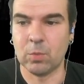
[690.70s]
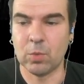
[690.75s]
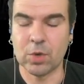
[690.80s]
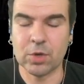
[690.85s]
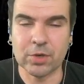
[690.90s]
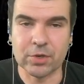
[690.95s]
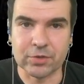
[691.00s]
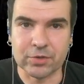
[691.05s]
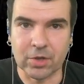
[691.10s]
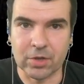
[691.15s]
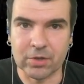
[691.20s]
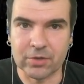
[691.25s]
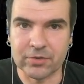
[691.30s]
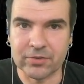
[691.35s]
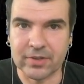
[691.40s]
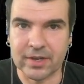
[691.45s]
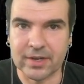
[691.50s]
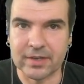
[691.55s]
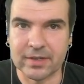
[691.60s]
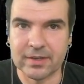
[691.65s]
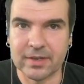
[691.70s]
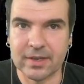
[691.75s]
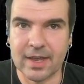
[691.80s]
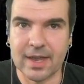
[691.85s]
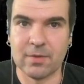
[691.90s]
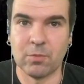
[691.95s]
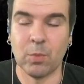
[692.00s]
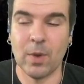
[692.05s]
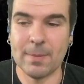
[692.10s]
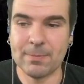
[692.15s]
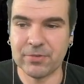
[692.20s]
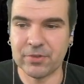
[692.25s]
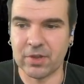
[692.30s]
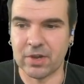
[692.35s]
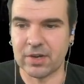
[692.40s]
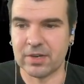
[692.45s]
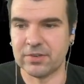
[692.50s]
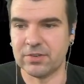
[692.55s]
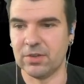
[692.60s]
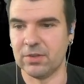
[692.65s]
worker dollar sign and WebSocket